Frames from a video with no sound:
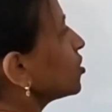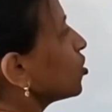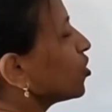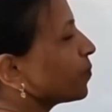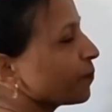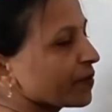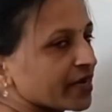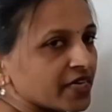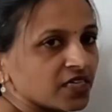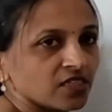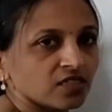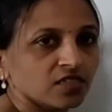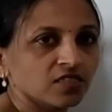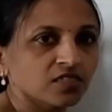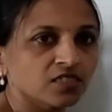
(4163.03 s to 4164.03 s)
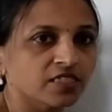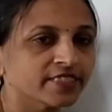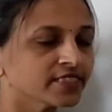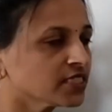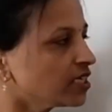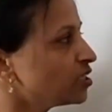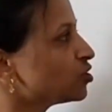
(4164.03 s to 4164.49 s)
operator. It
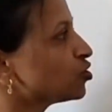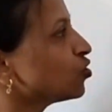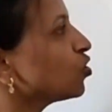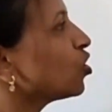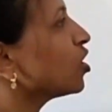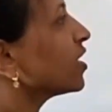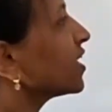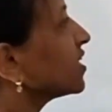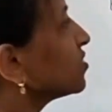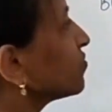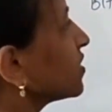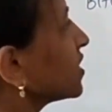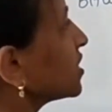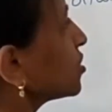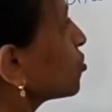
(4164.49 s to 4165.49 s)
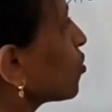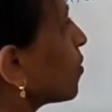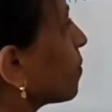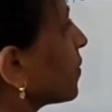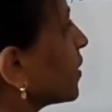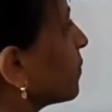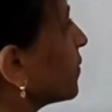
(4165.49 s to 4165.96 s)
is also called as one's
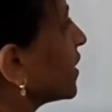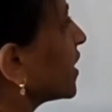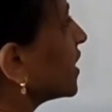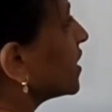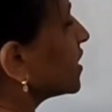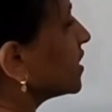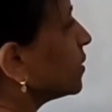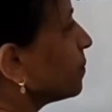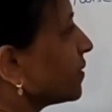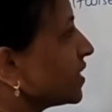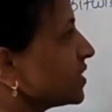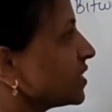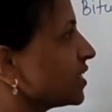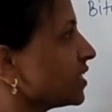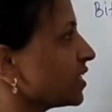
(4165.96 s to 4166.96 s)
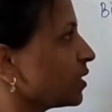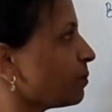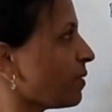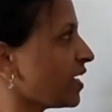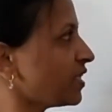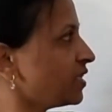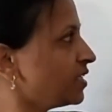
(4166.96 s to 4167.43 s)
complement and represented by
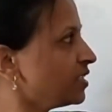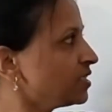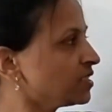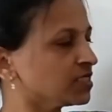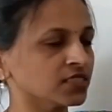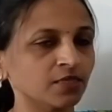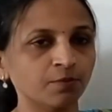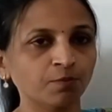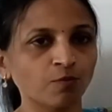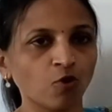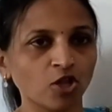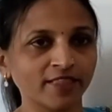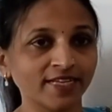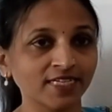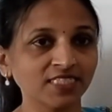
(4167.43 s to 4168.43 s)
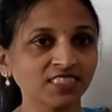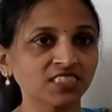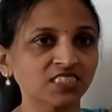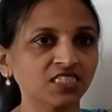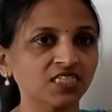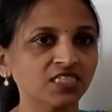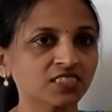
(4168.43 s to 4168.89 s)
this symbol, that is
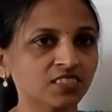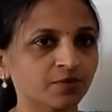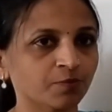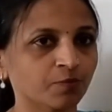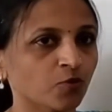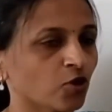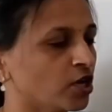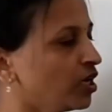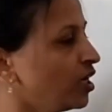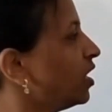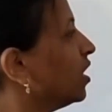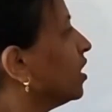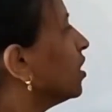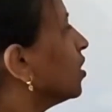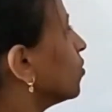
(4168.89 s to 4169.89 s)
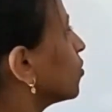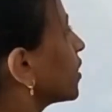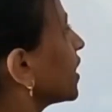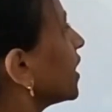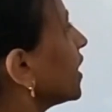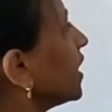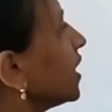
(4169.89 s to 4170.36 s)
tilde symbol.
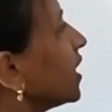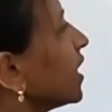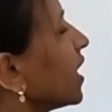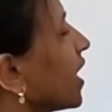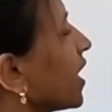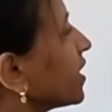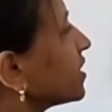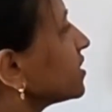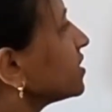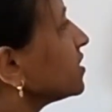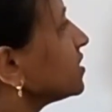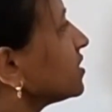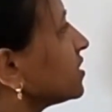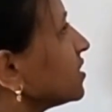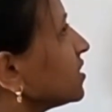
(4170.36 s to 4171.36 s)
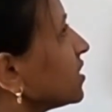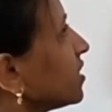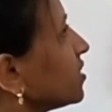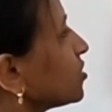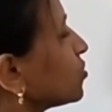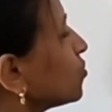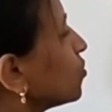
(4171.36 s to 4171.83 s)
Okay, and this is
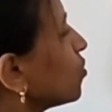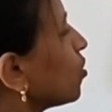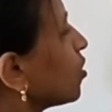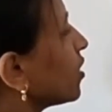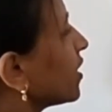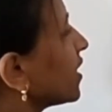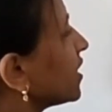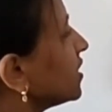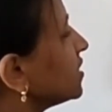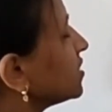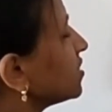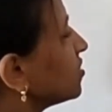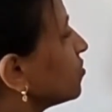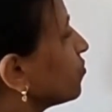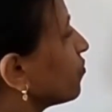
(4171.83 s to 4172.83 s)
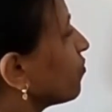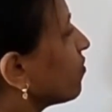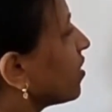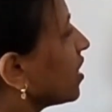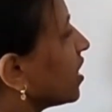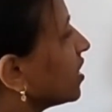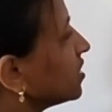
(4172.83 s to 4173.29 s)
also called as
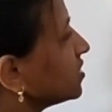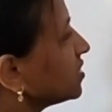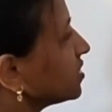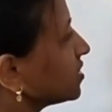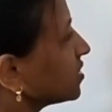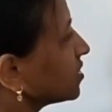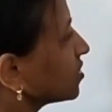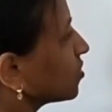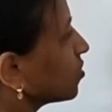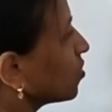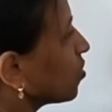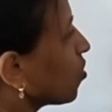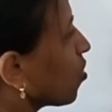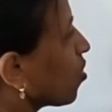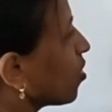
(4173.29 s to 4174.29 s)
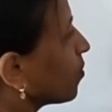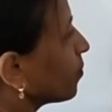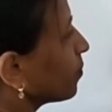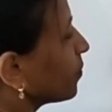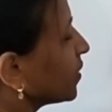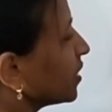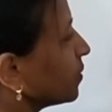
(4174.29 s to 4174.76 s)
one's
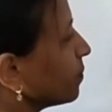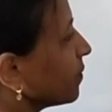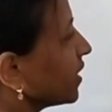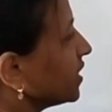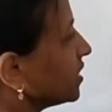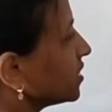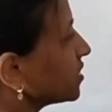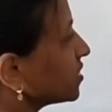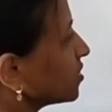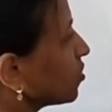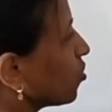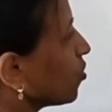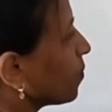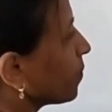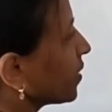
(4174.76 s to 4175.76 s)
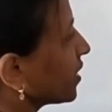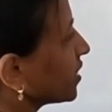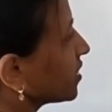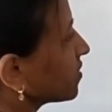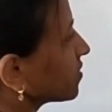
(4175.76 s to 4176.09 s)
complement operator.